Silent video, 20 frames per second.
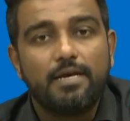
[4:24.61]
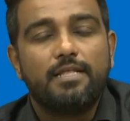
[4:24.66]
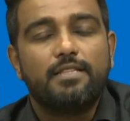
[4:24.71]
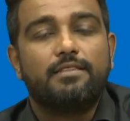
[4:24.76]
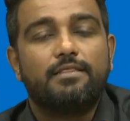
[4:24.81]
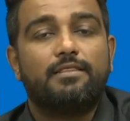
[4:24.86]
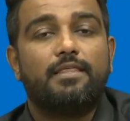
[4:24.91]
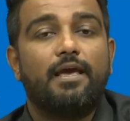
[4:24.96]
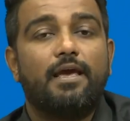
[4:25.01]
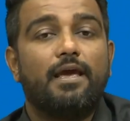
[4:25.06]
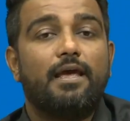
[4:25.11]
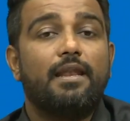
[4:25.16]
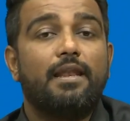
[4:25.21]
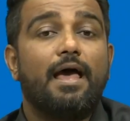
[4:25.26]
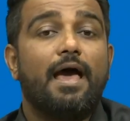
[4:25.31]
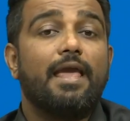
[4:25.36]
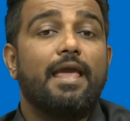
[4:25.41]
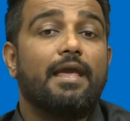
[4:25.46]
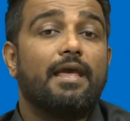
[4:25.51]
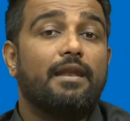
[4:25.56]
then
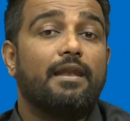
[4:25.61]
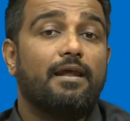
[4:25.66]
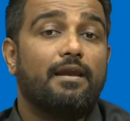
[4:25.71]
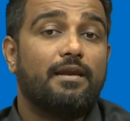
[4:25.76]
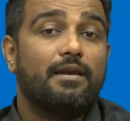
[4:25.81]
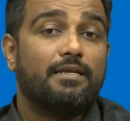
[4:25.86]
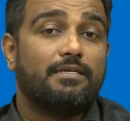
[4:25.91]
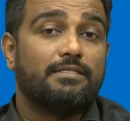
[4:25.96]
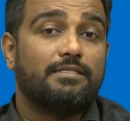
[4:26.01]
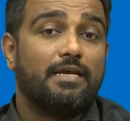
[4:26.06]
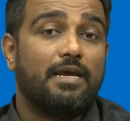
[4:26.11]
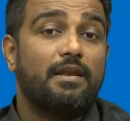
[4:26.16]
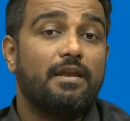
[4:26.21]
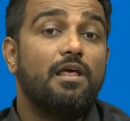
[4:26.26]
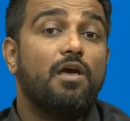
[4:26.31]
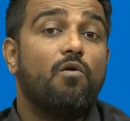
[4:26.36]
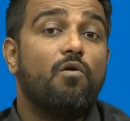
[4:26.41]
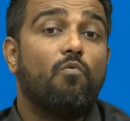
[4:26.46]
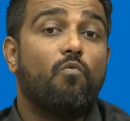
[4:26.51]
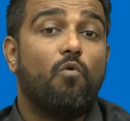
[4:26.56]
I can understand
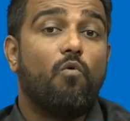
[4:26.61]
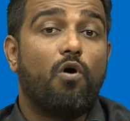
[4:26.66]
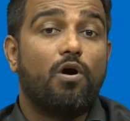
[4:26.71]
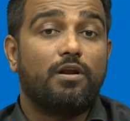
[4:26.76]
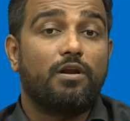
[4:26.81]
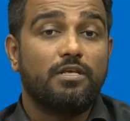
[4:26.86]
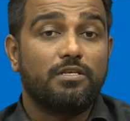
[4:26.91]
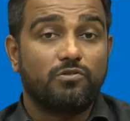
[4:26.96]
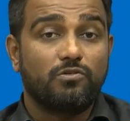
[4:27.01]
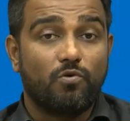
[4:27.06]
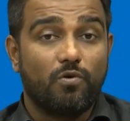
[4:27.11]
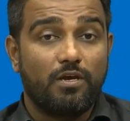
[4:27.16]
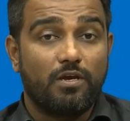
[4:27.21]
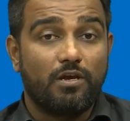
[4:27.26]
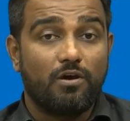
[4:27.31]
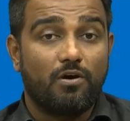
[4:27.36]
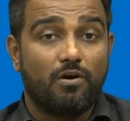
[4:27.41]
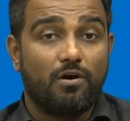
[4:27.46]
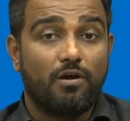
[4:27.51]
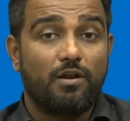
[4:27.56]
what is
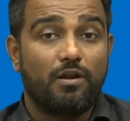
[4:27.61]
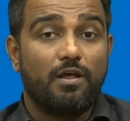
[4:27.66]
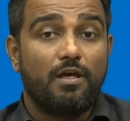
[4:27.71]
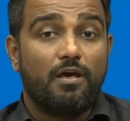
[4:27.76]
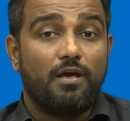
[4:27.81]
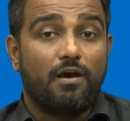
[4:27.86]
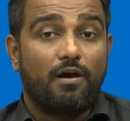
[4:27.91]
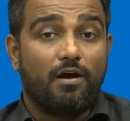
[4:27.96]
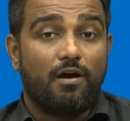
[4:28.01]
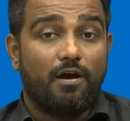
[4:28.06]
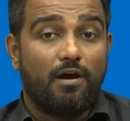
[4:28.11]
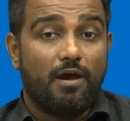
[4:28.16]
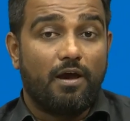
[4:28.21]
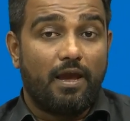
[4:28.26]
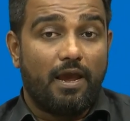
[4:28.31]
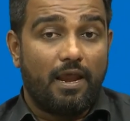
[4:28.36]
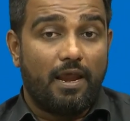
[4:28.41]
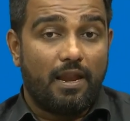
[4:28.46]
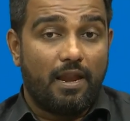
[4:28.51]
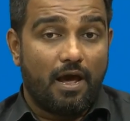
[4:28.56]
going on
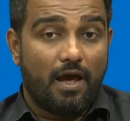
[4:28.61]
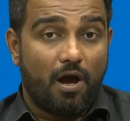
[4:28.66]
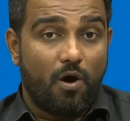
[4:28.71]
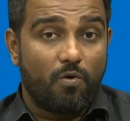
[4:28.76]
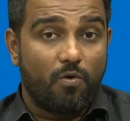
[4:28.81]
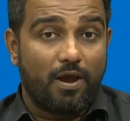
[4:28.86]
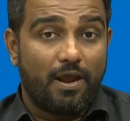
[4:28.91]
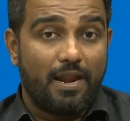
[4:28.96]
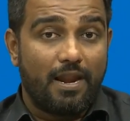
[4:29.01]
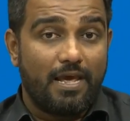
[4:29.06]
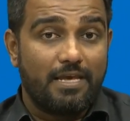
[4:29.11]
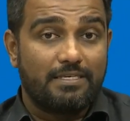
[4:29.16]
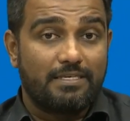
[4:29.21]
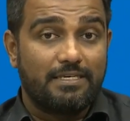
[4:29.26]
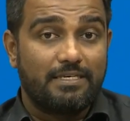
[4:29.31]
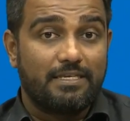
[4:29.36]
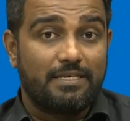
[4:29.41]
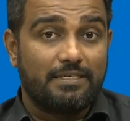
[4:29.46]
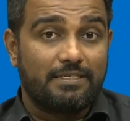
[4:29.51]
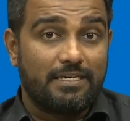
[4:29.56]
and how can I
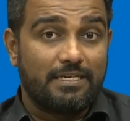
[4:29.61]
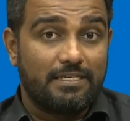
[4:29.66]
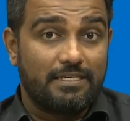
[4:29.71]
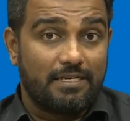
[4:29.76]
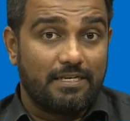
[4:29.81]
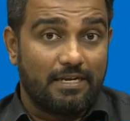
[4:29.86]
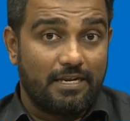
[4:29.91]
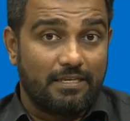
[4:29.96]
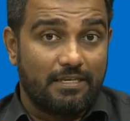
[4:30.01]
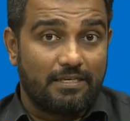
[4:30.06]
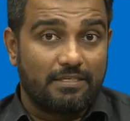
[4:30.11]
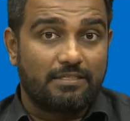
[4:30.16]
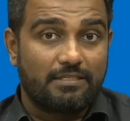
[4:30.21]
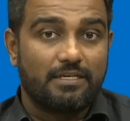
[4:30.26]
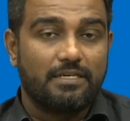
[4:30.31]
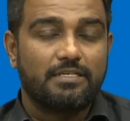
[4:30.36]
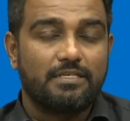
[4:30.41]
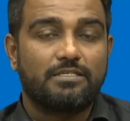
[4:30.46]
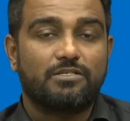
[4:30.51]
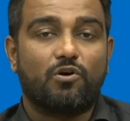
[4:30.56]
see the change in
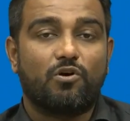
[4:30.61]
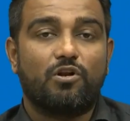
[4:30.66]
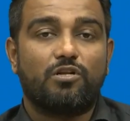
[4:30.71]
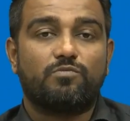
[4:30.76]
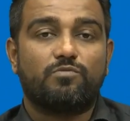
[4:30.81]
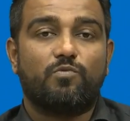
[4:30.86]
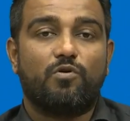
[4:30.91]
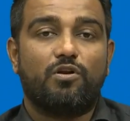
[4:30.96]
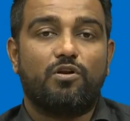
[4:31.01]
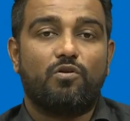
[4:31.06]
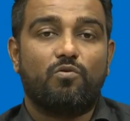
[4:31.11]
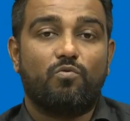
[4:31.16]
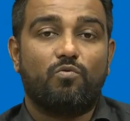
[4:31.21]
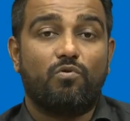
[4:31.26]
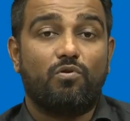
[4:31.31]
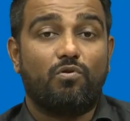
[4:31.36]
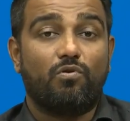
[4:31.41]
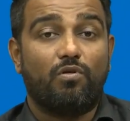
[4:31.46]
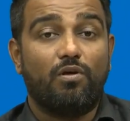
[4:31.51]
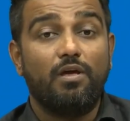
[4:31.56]
resistance corresponding
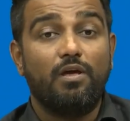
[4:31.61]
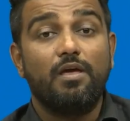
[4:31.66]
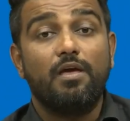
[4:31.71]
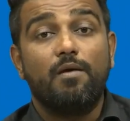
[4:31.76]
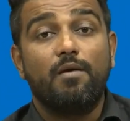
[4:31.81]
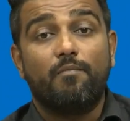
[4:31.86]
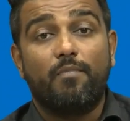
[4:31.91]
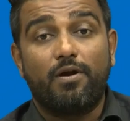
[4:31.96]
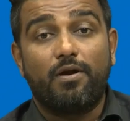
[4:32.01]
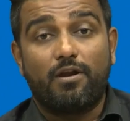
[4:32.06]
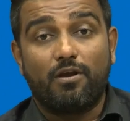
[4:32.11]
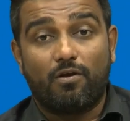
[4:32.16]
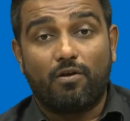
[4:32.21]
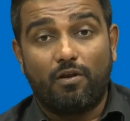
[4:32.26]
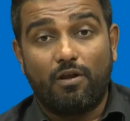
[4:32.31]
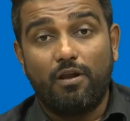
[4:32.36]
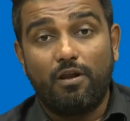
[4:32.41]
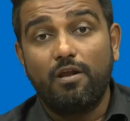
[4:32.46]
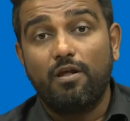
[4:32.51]
to the particular